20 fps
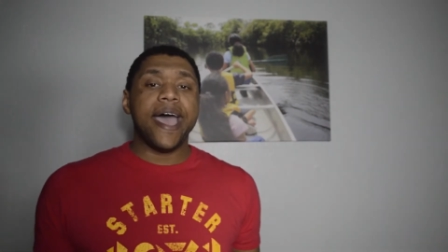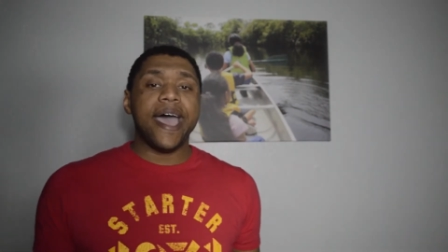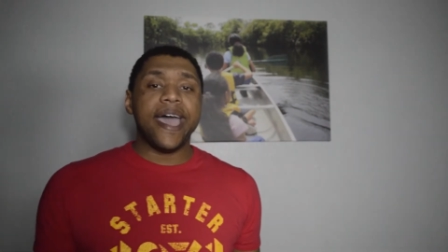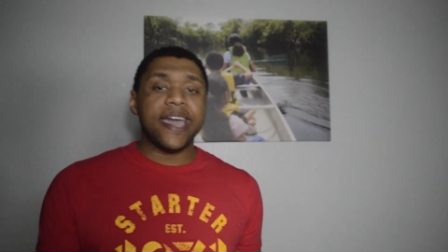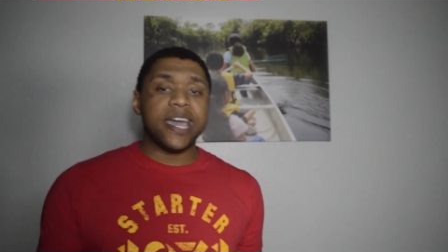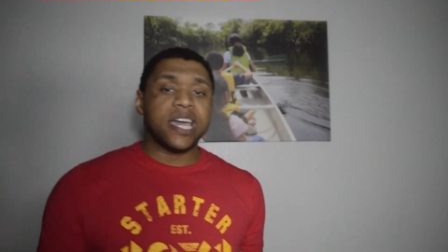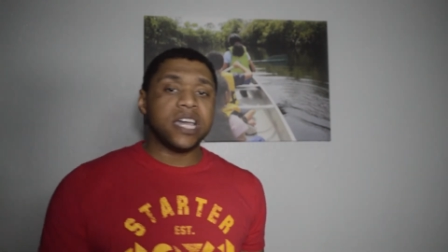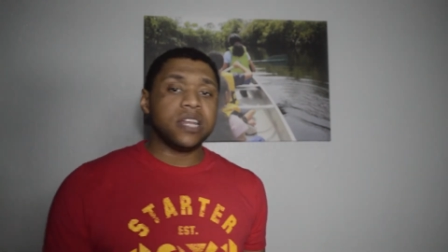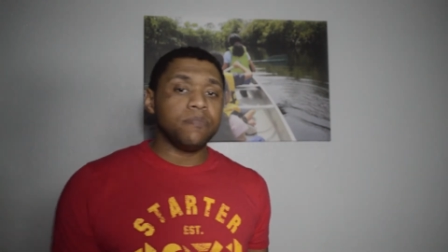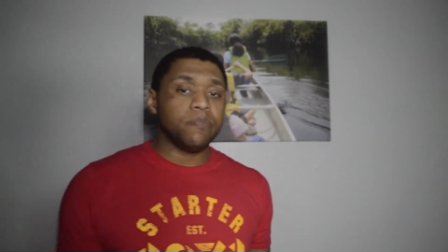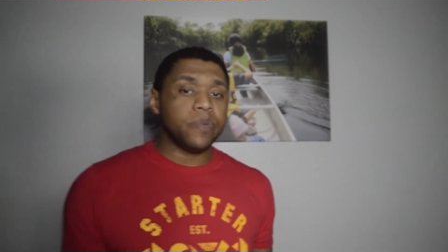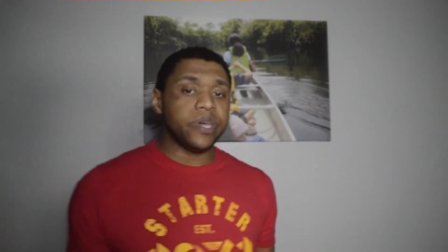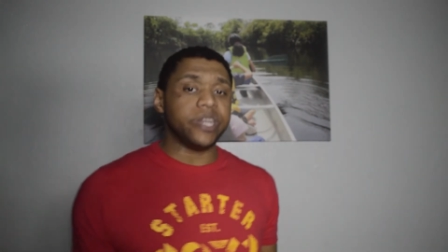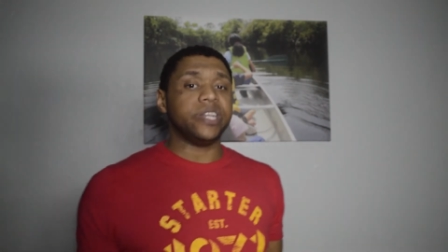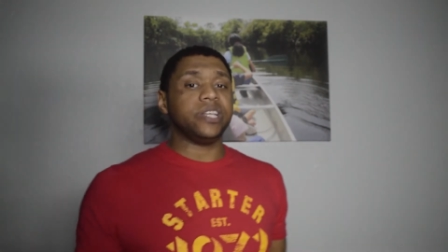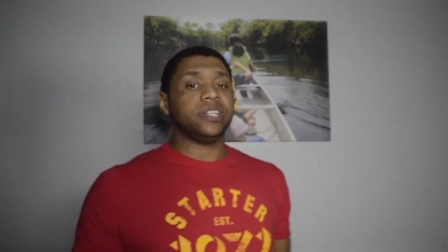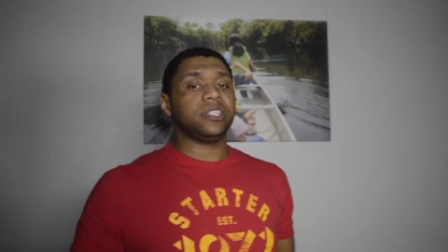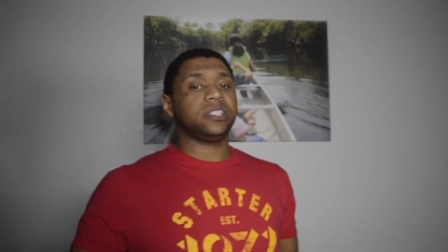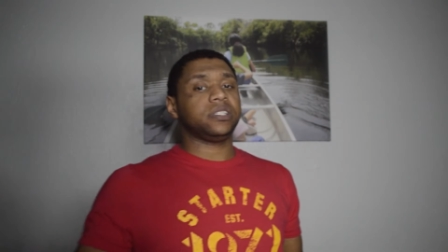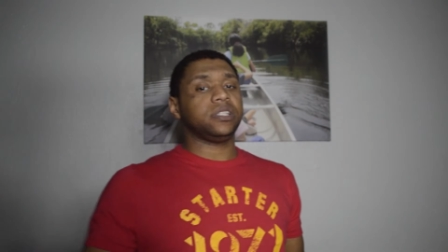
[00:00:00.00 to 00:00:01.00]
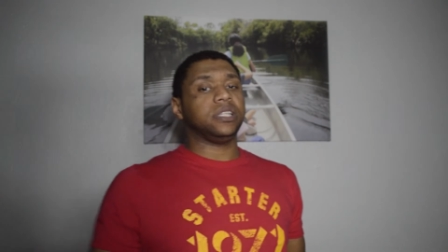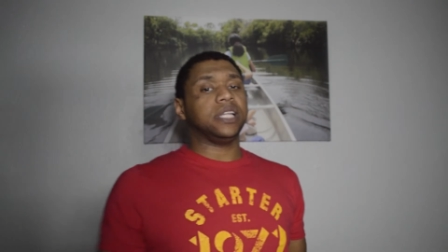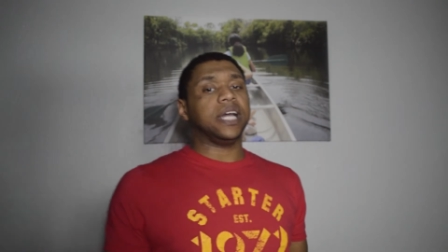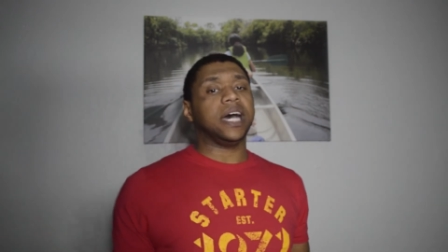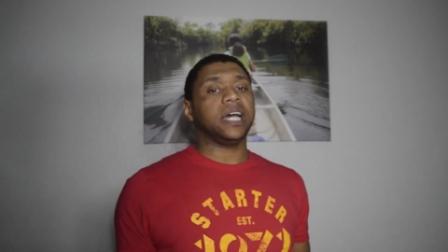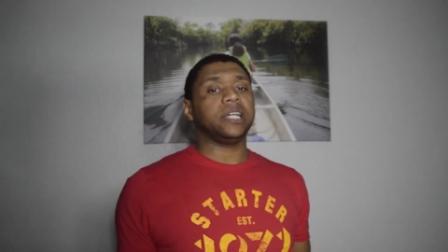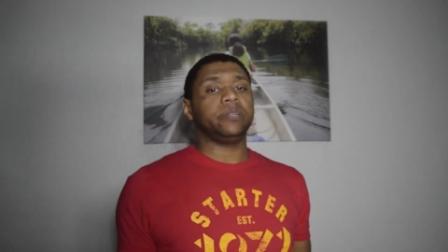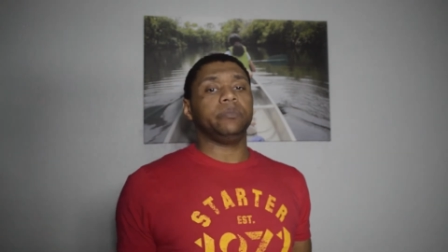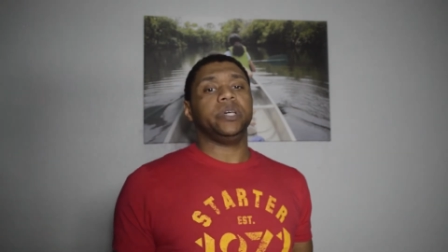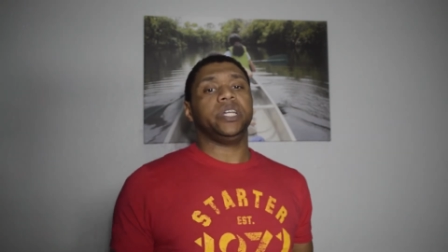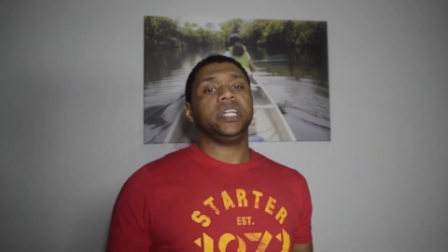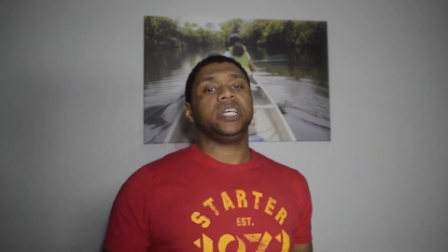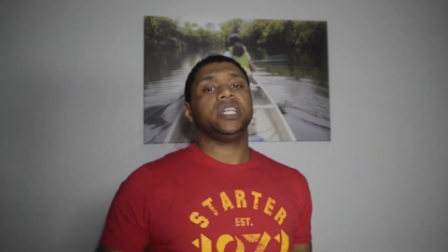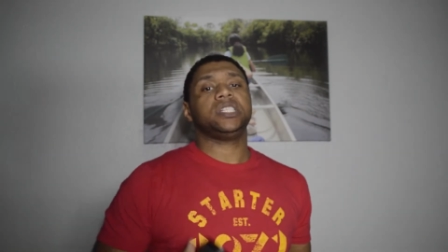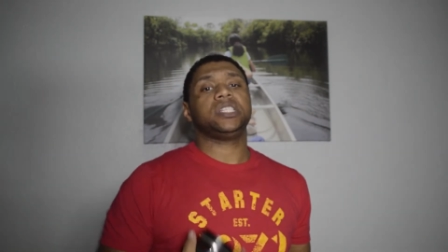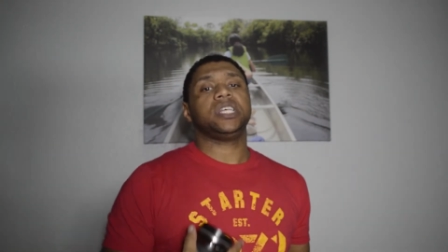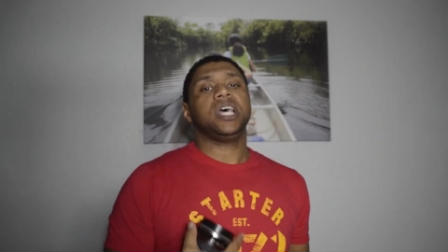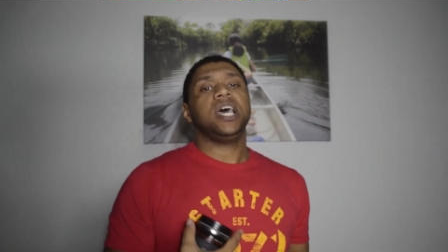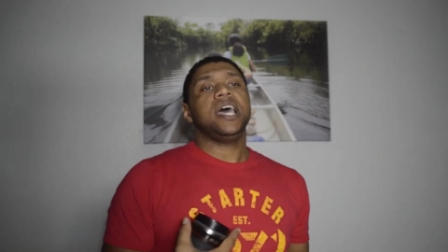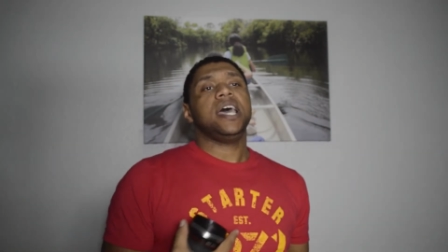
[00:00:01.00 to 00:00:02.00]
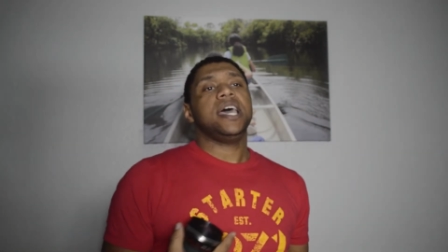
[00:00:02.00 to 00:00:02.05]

9 minutes,